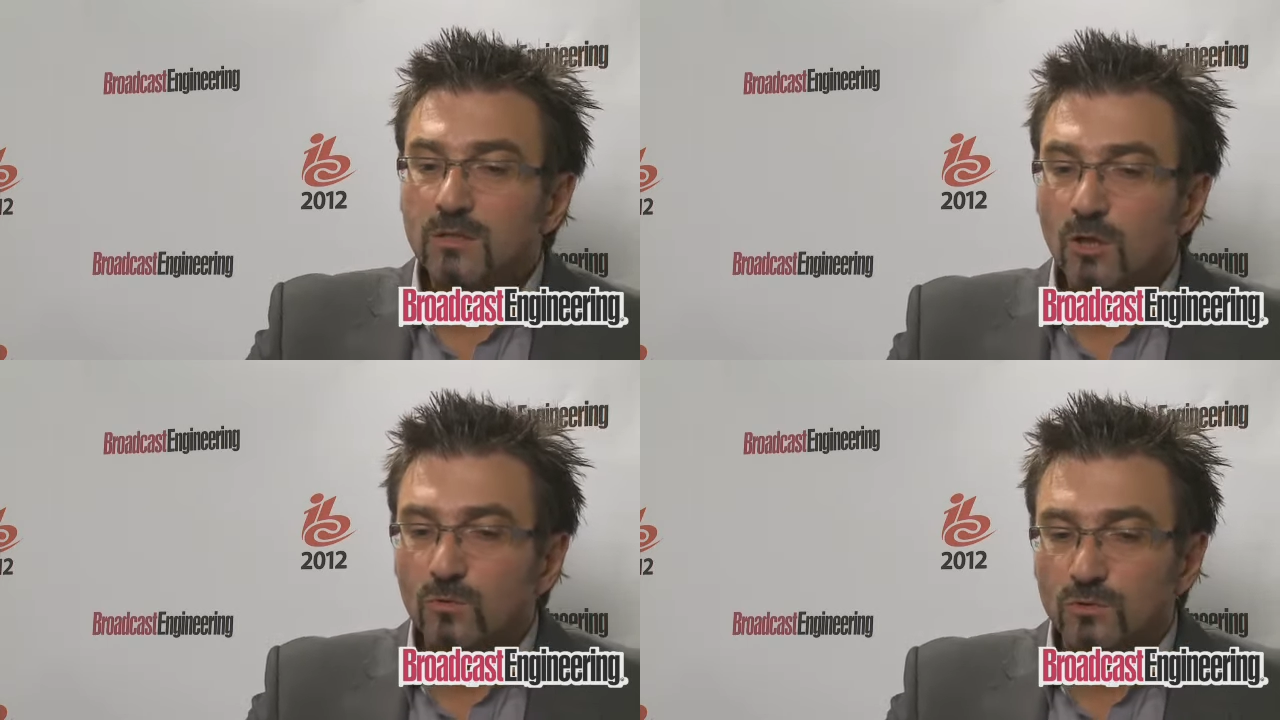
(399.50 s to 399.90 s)

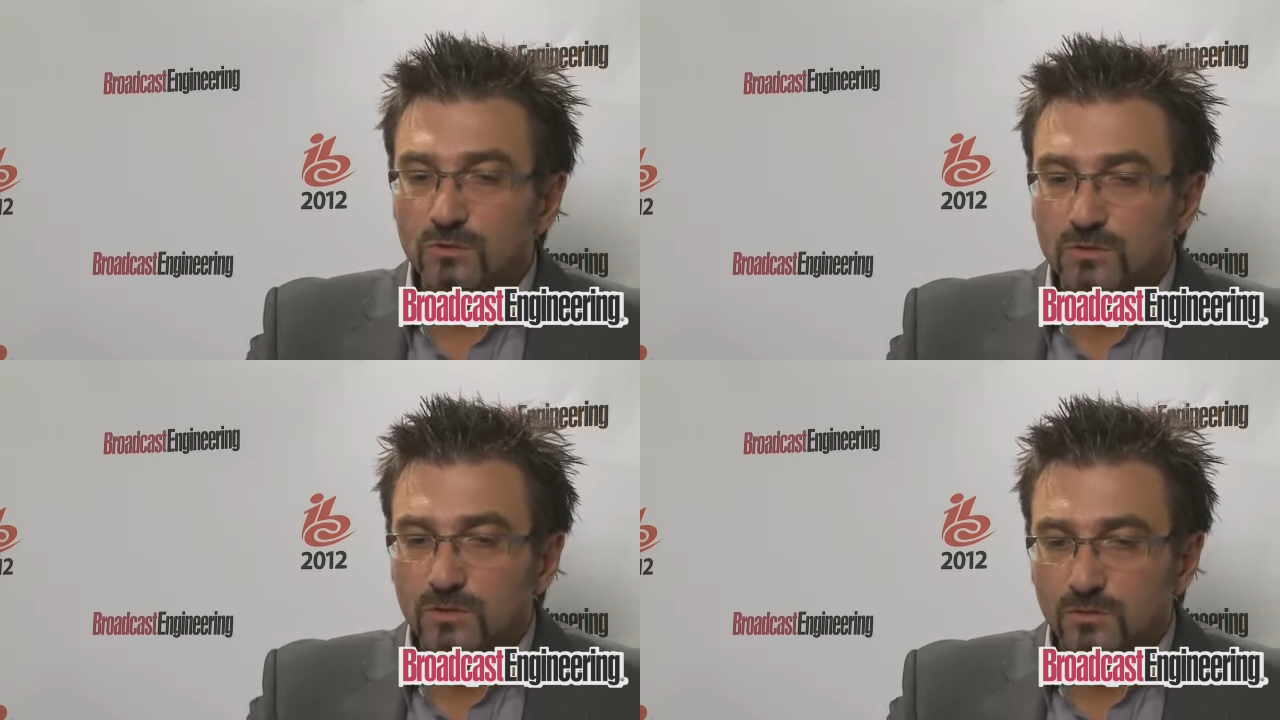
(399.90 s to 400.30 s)

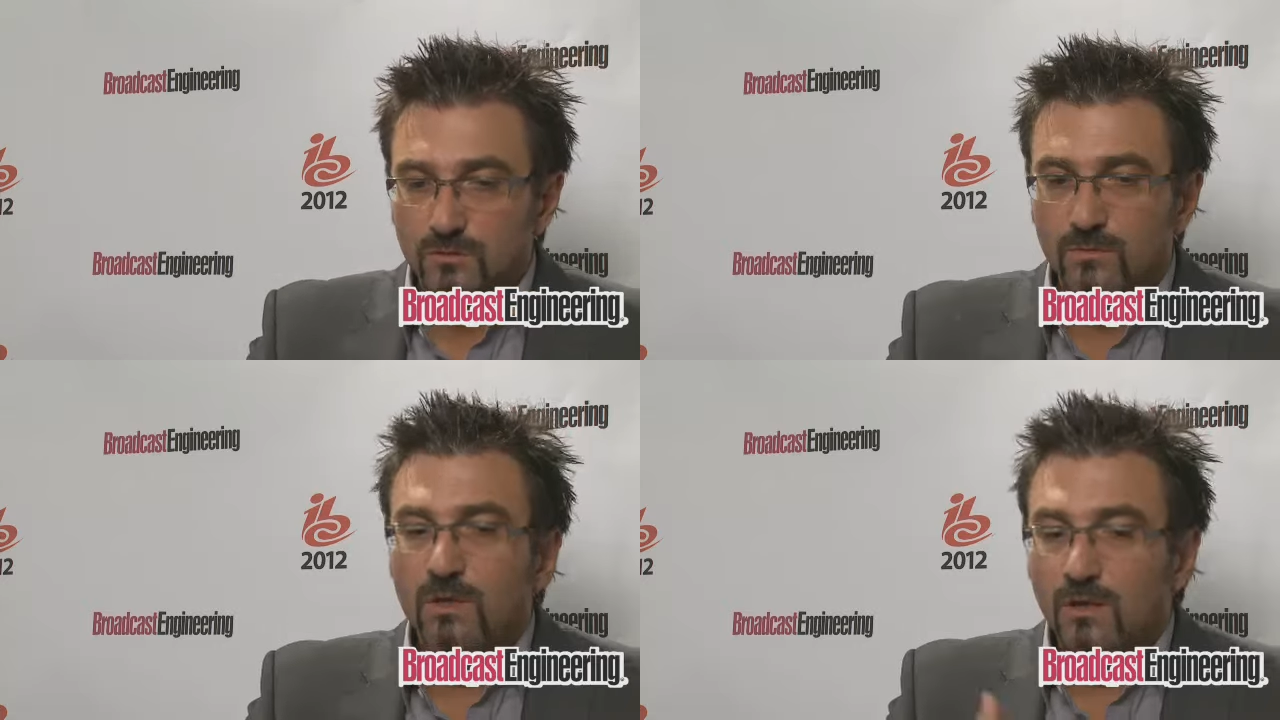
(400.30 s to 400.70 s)
on
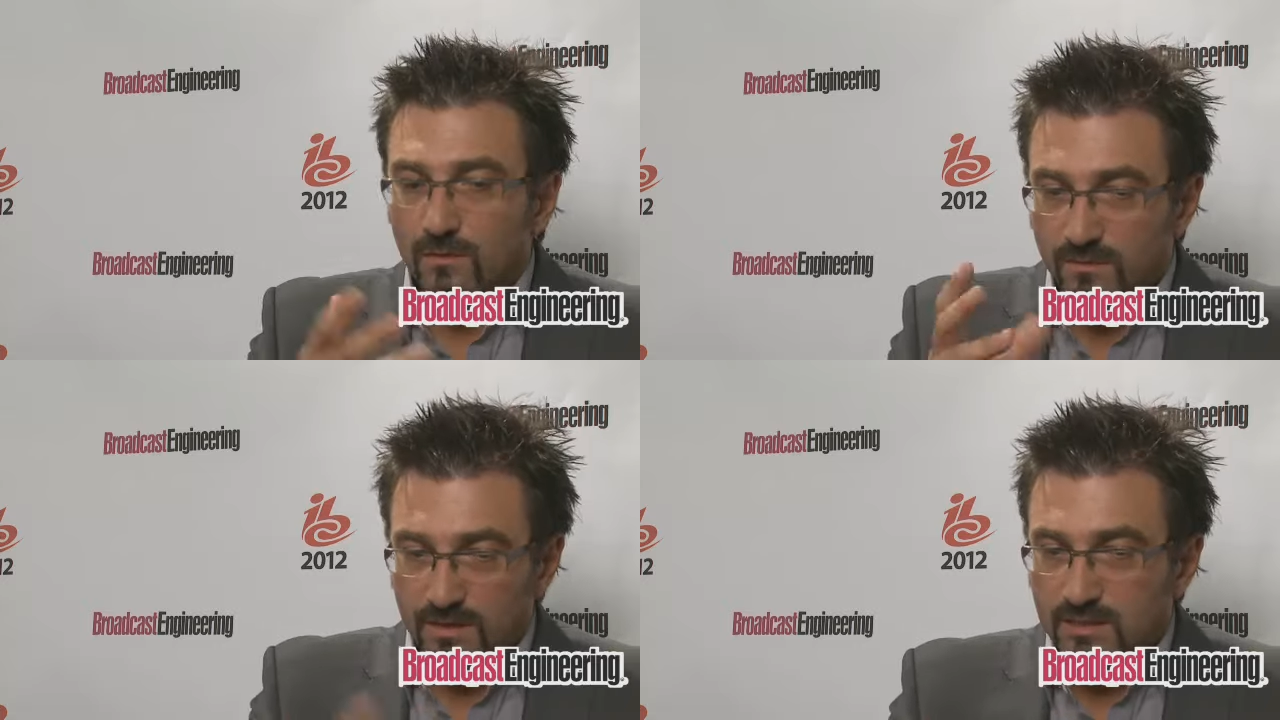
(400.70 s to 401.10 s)
to
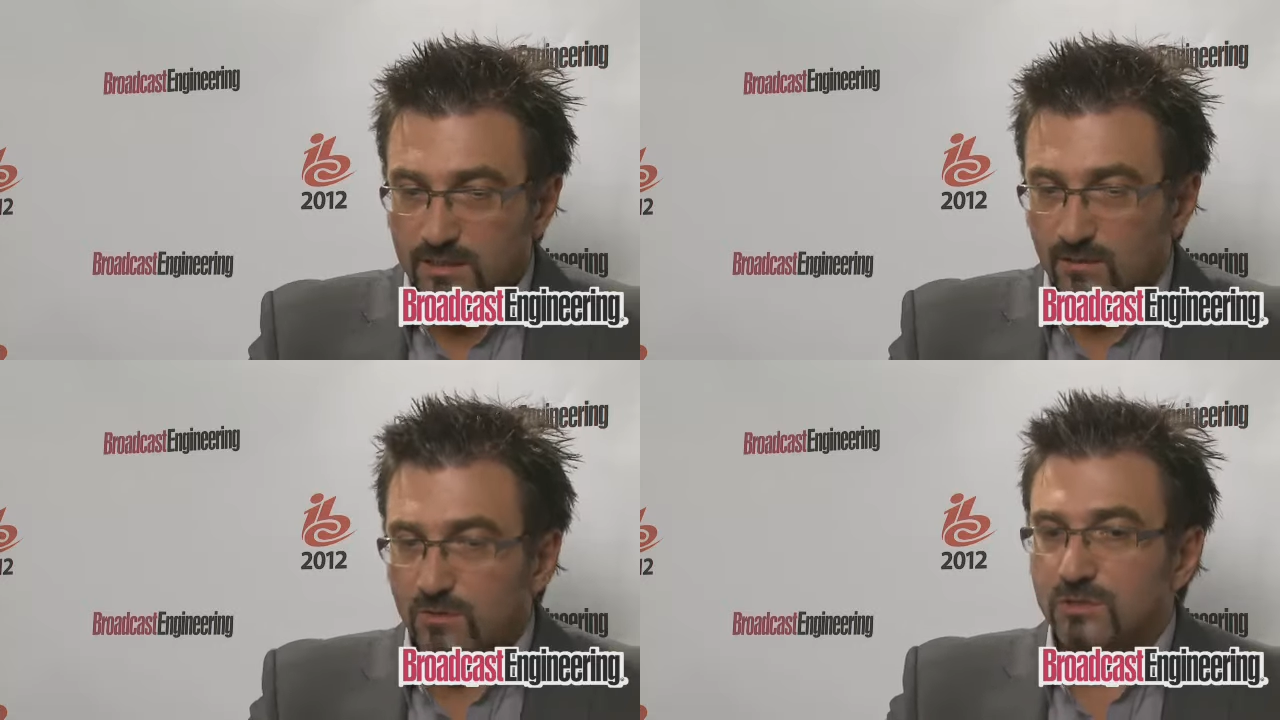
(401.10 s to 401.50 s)
their
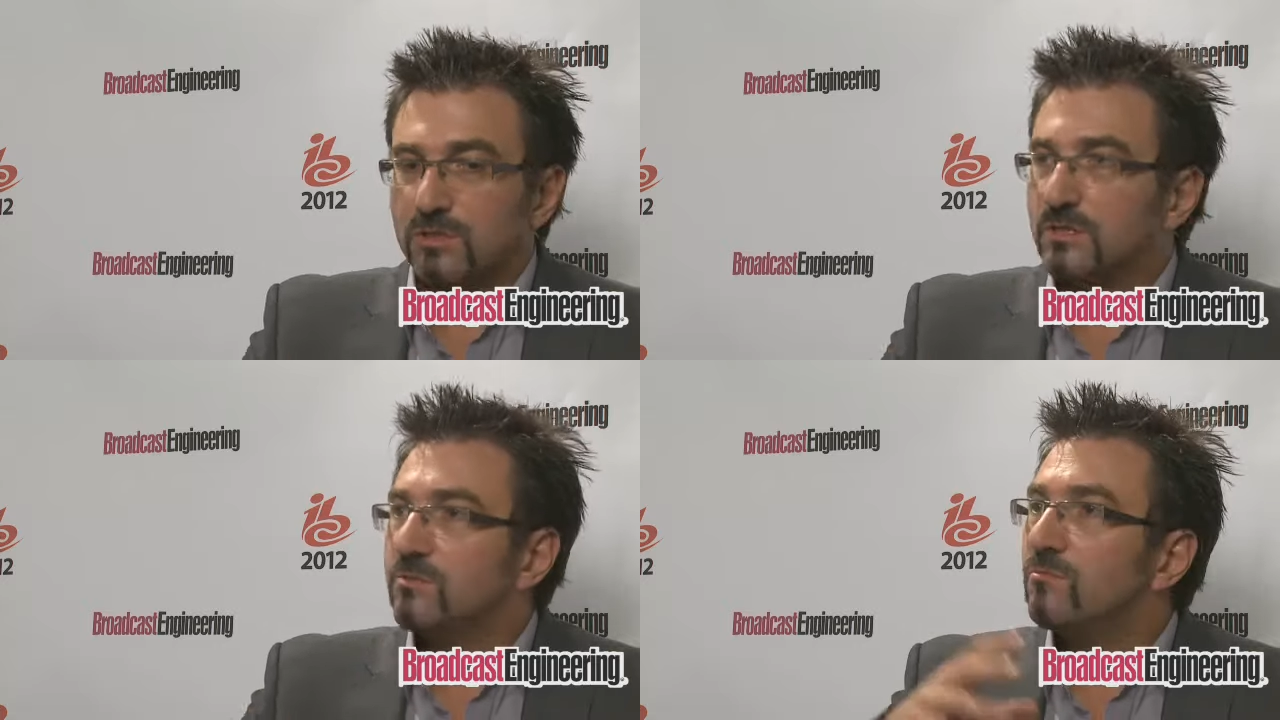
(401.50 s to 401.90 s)

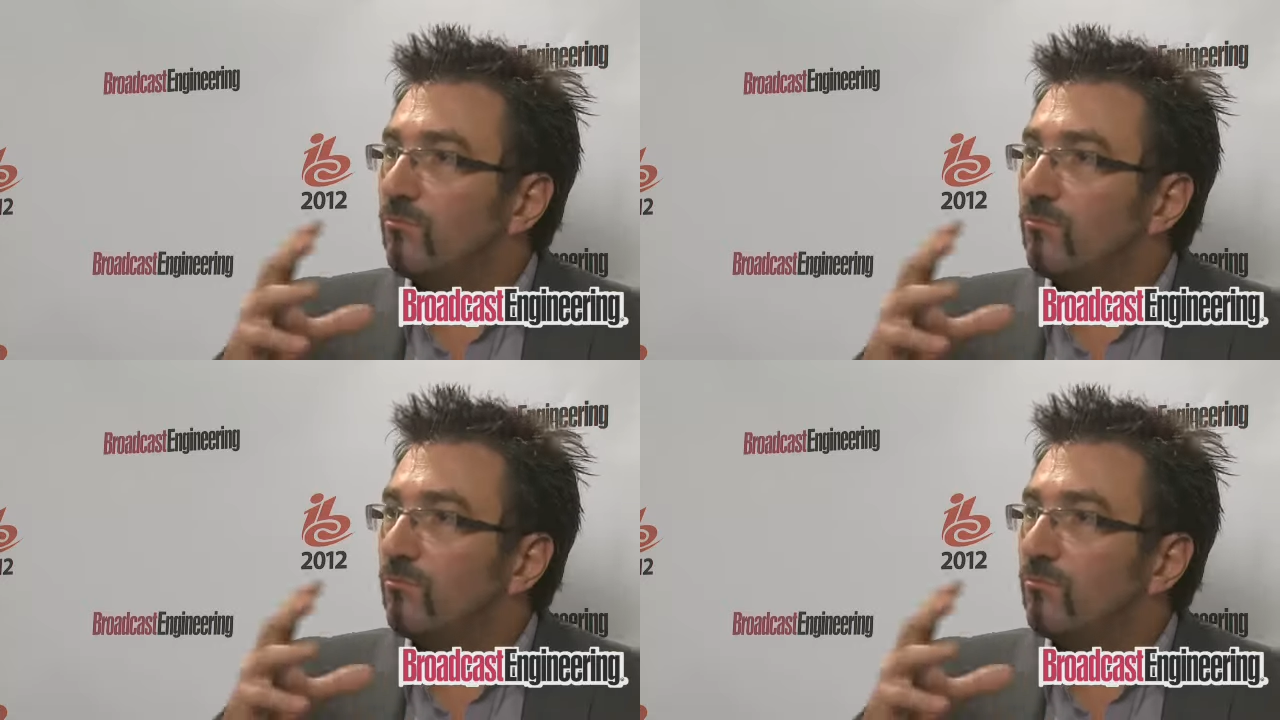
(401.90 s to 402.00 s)
technologies,